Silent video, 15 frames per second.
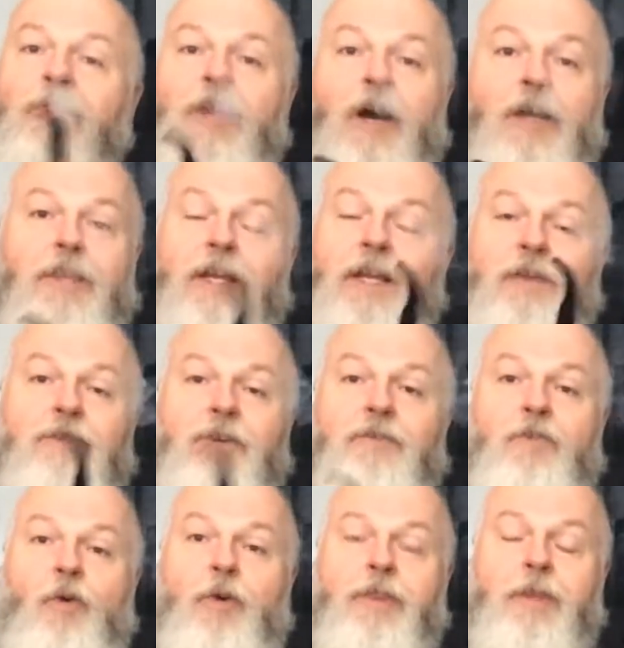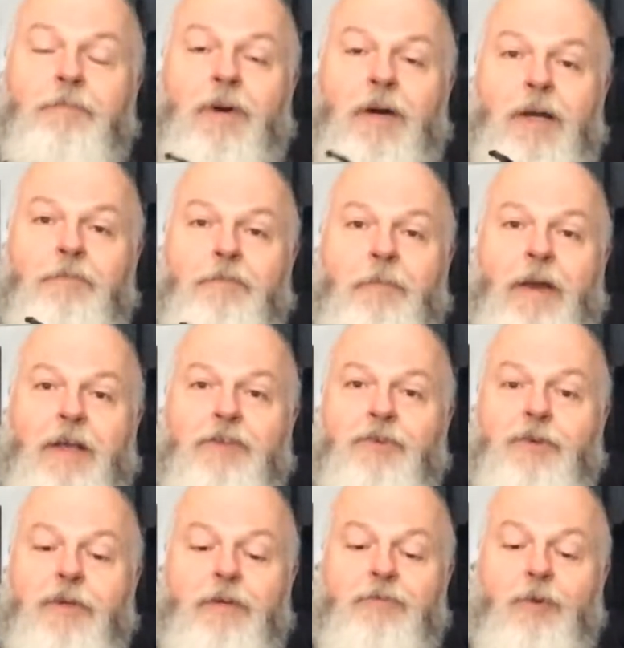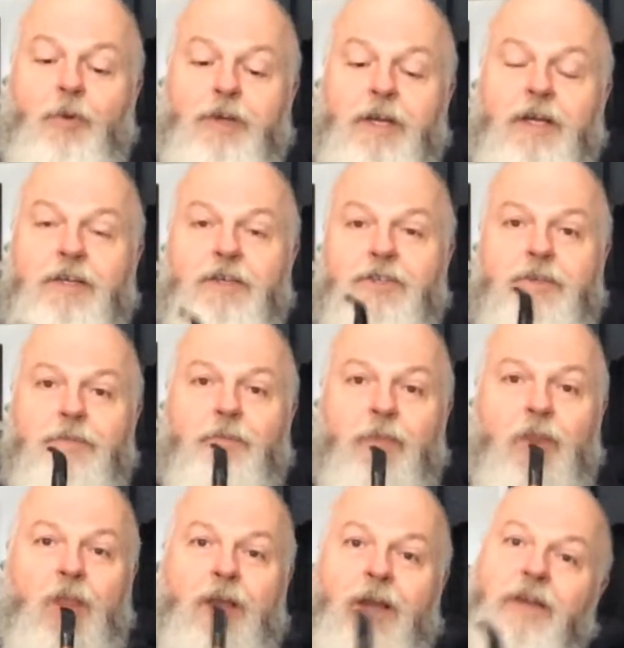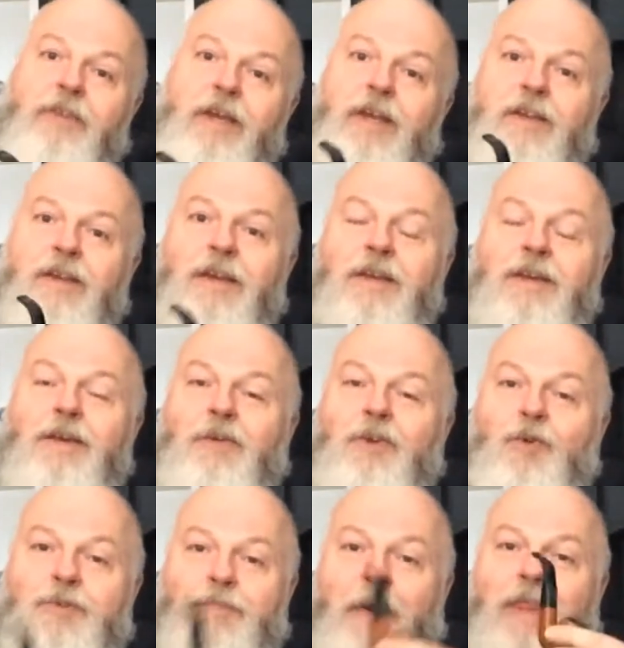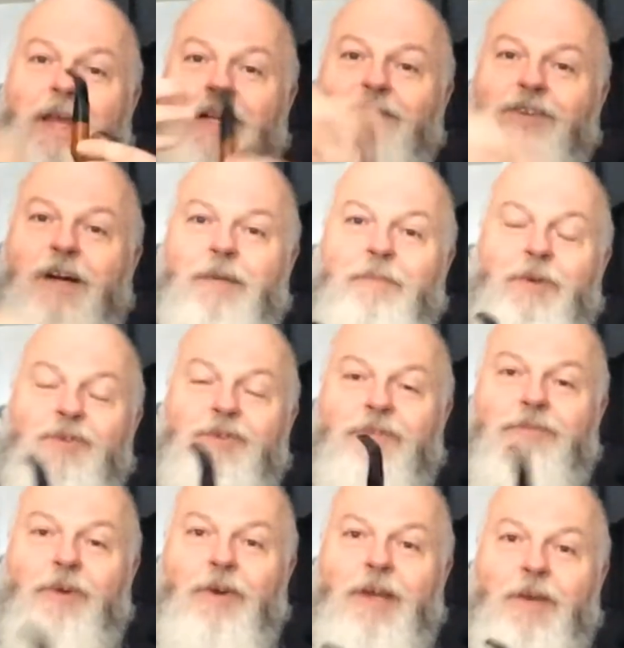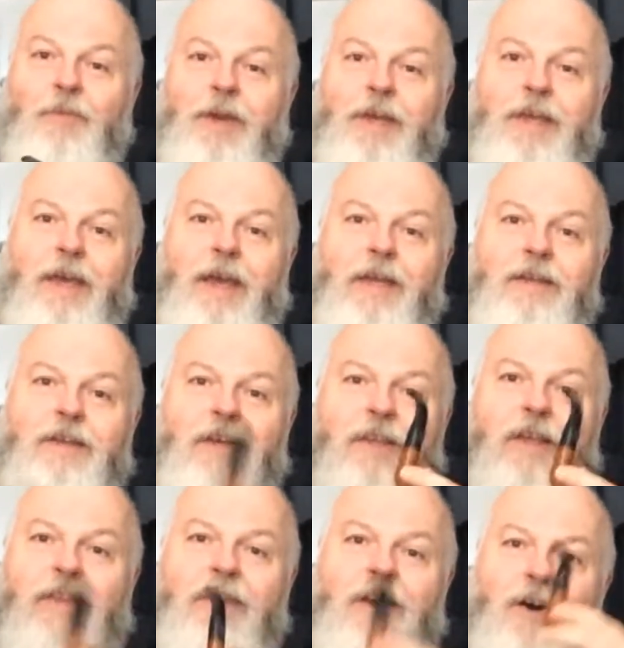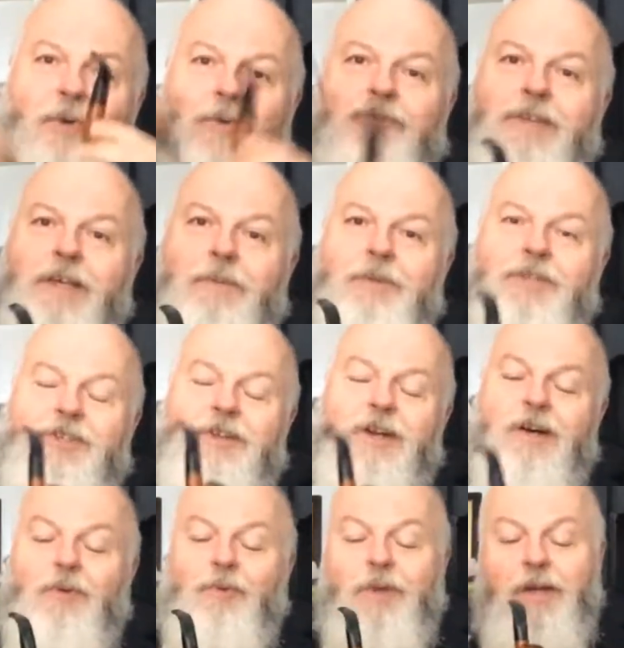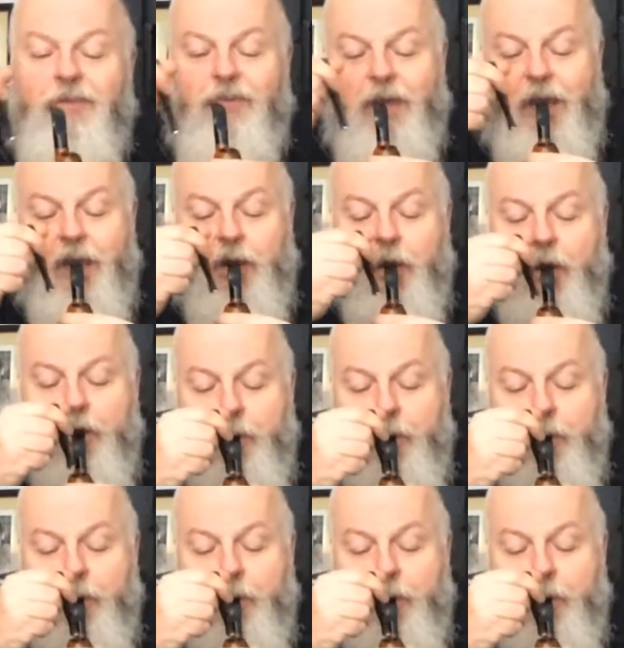that I'd then have to avoid the pipe for about 3 or 4 days. And then, of course, by that time it was the following weekend, and then the whole thing would start all over again.